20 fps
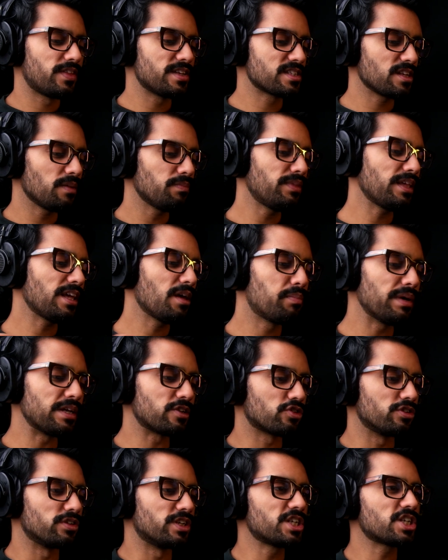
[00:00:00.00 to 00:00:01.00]
something a bit
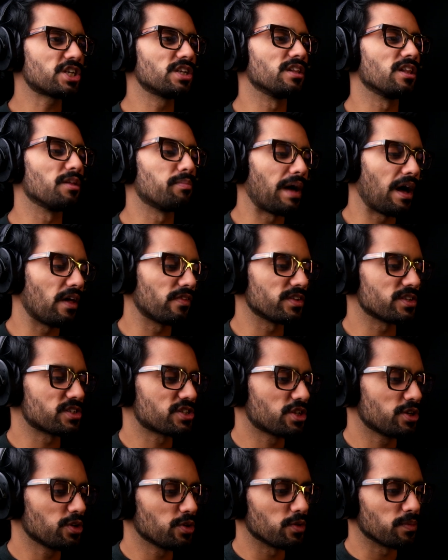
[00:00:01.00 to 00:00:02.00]
traditional about this
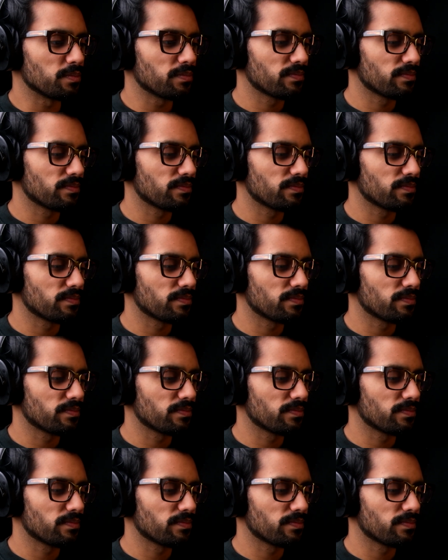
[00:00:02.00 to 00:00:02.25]
too.